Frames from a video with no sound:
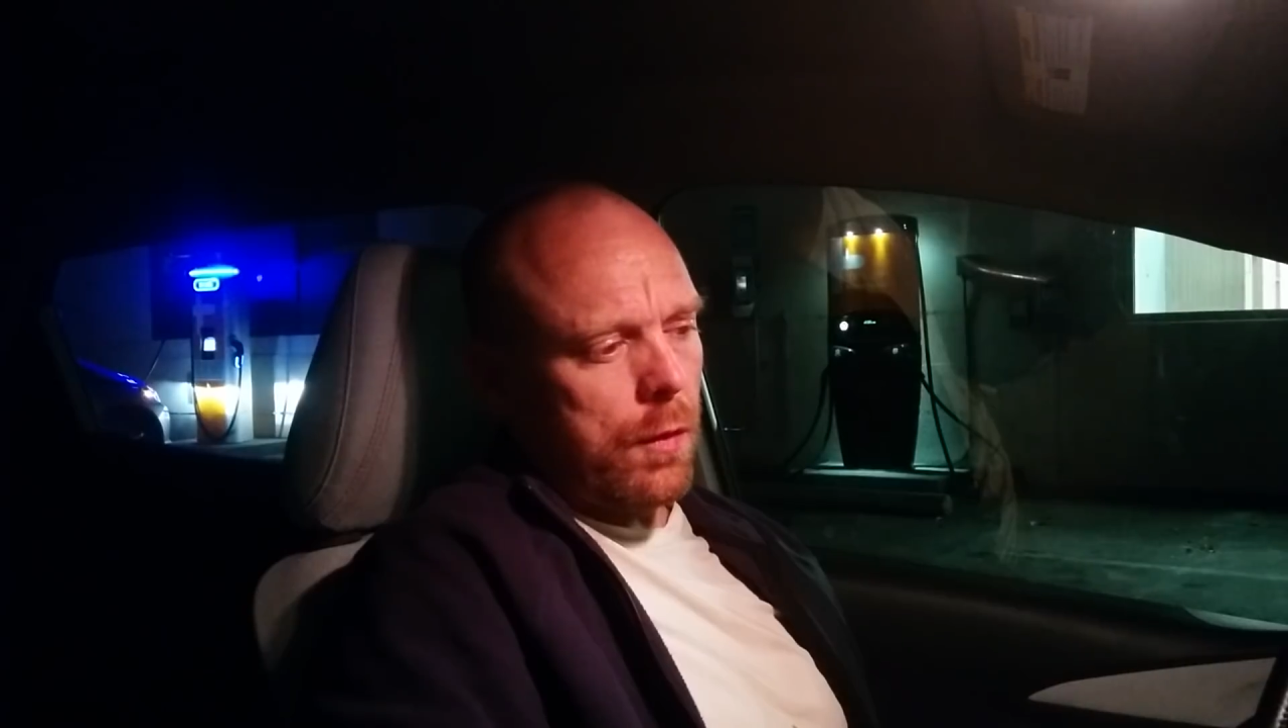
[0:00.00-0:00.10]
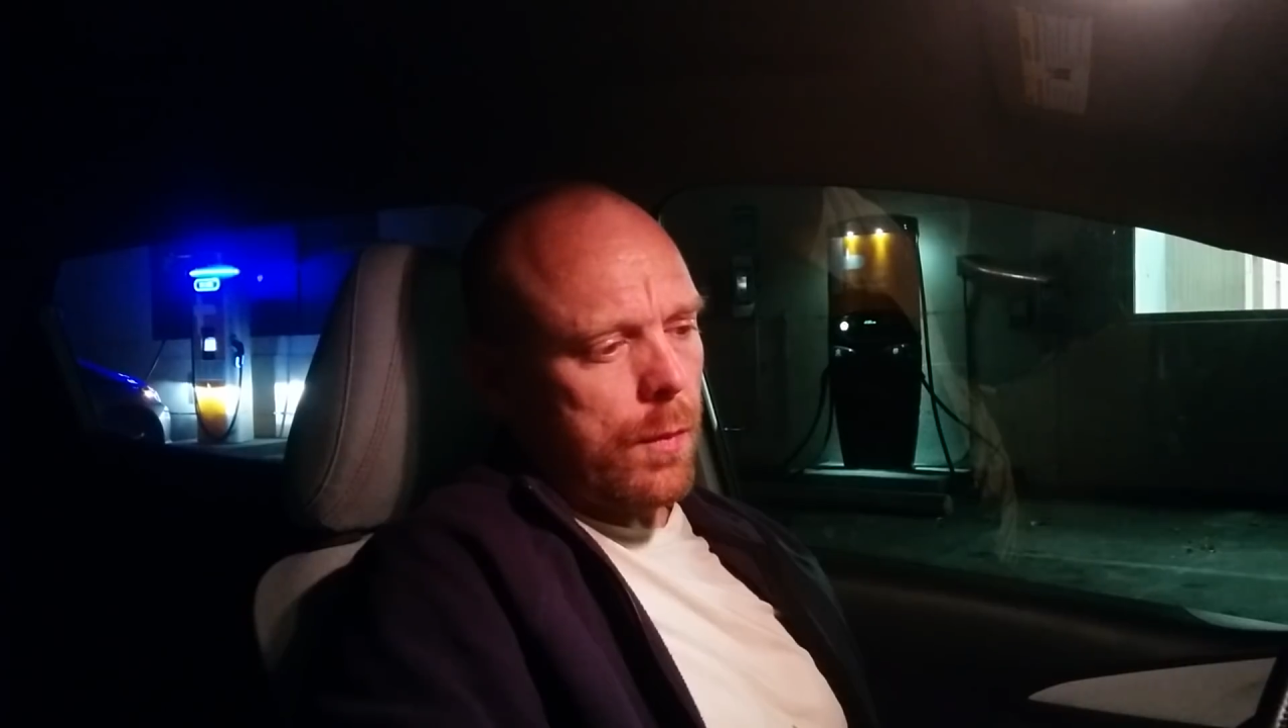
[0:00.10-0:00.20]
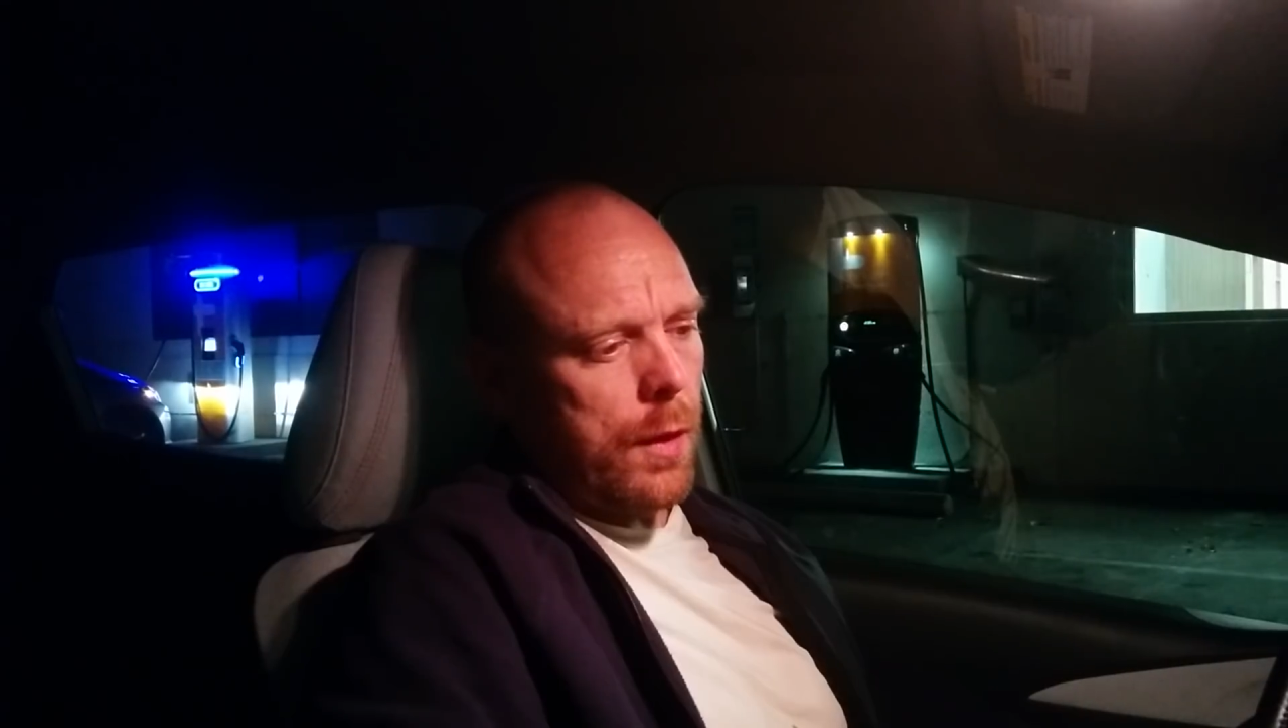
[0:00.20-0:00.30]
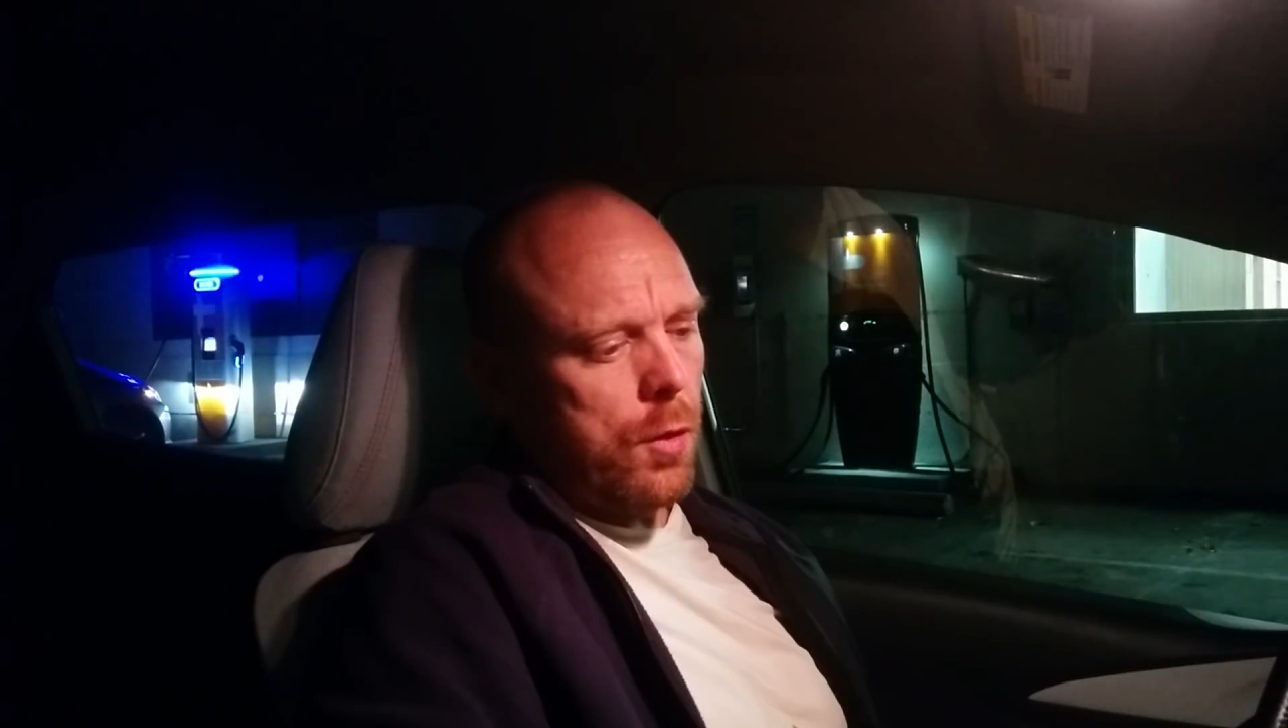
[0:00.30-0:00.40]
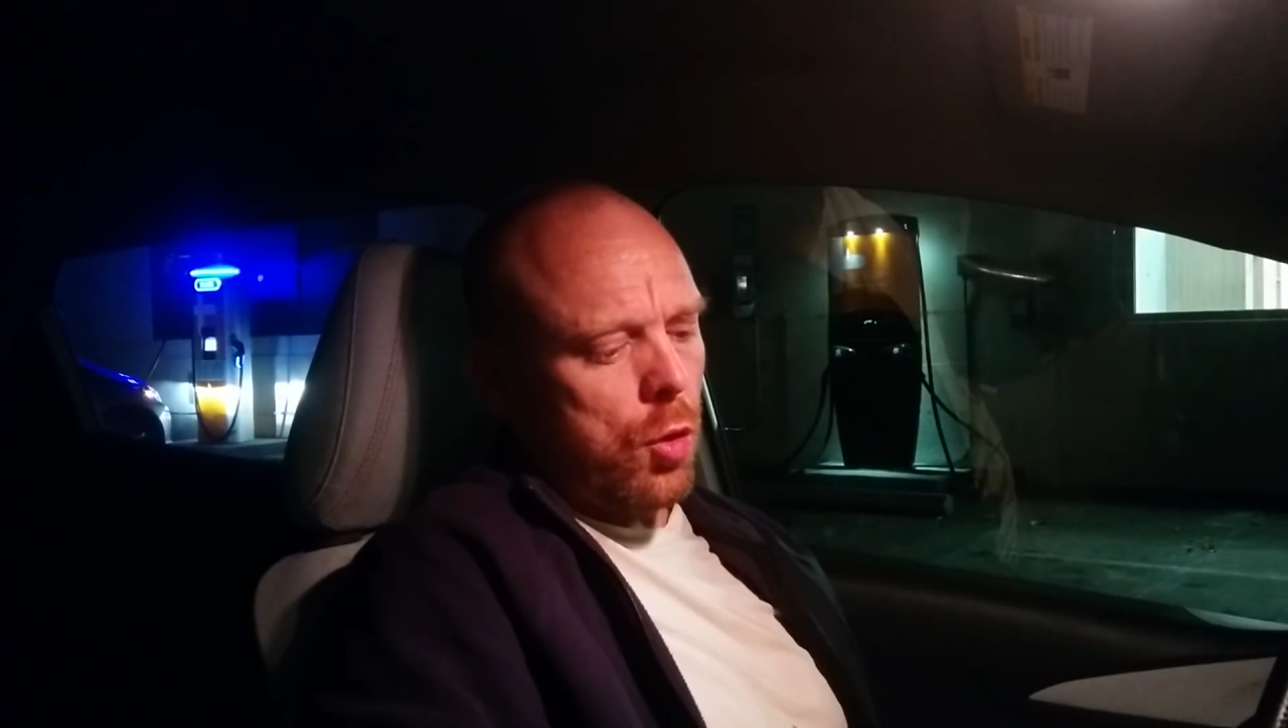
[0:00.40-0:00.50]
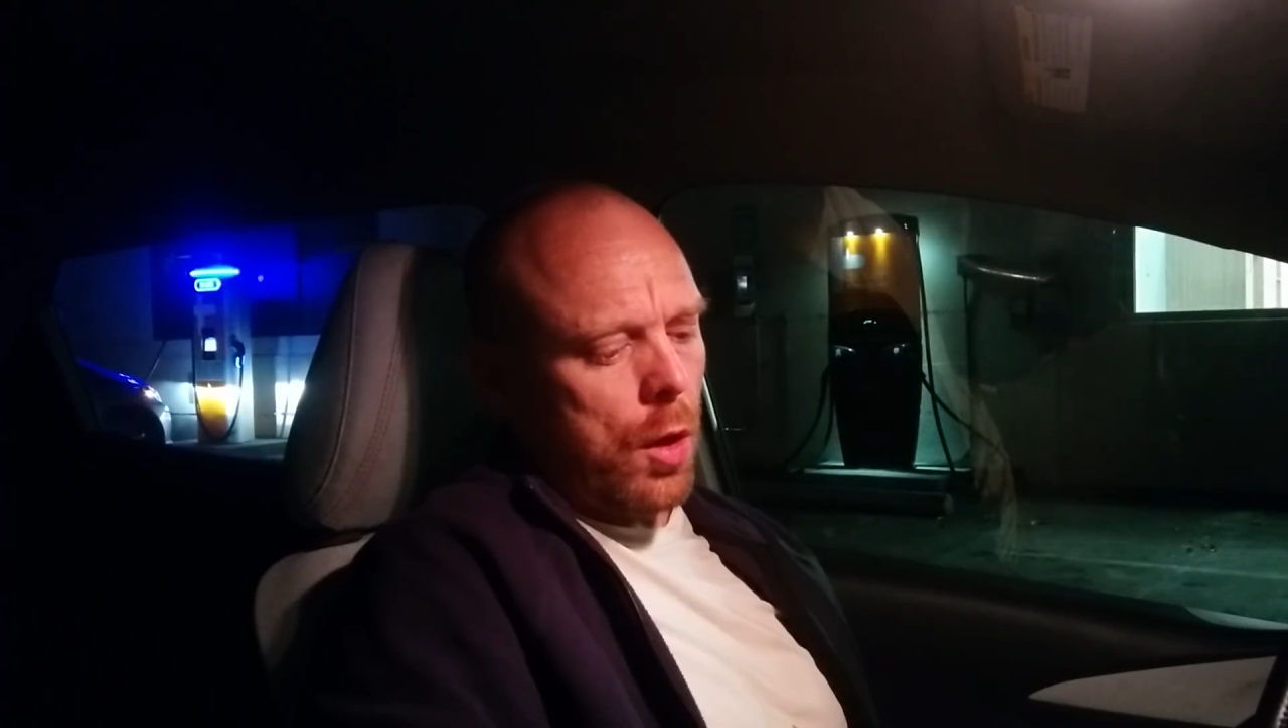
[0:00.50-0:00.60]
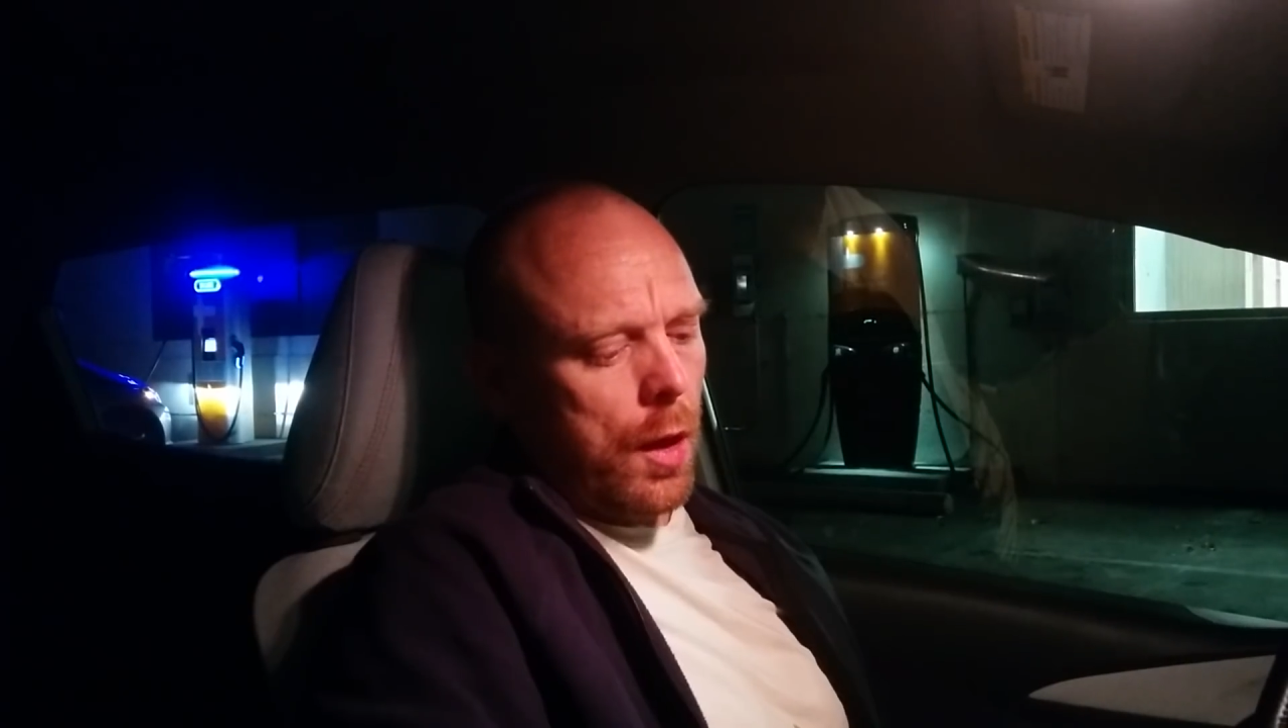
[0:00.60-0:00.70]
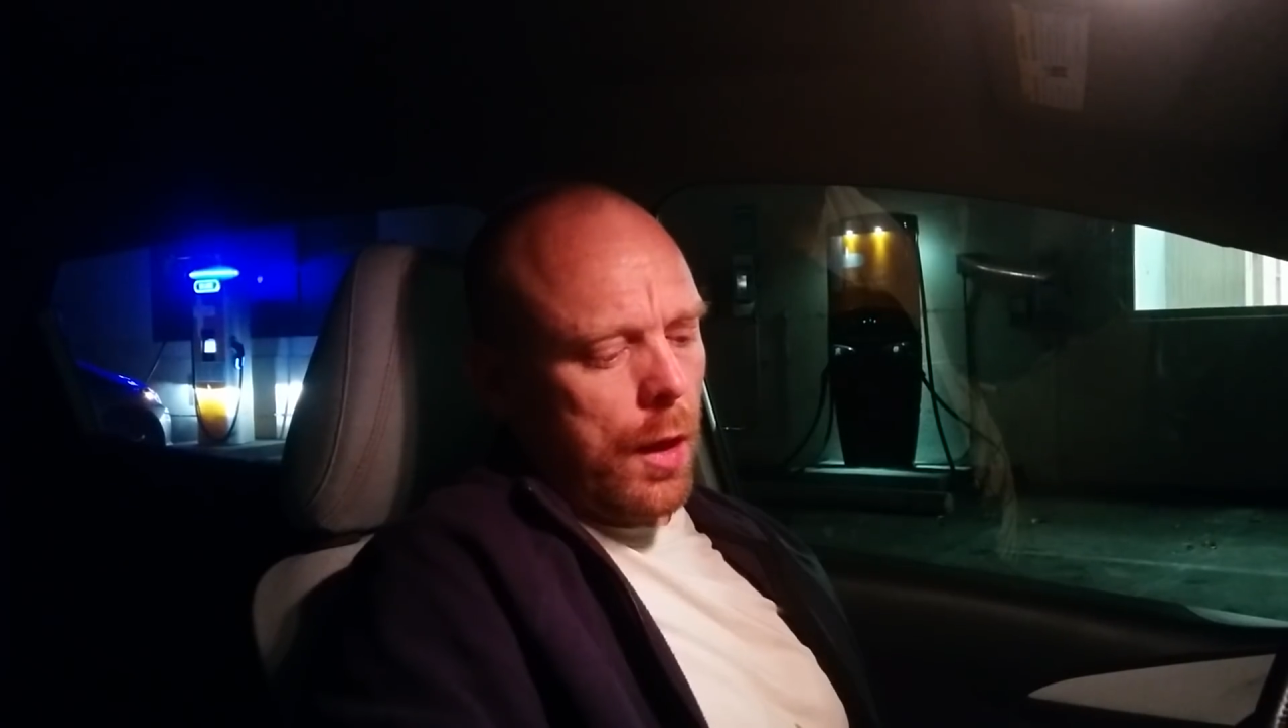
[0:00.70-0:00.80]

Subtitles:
as much.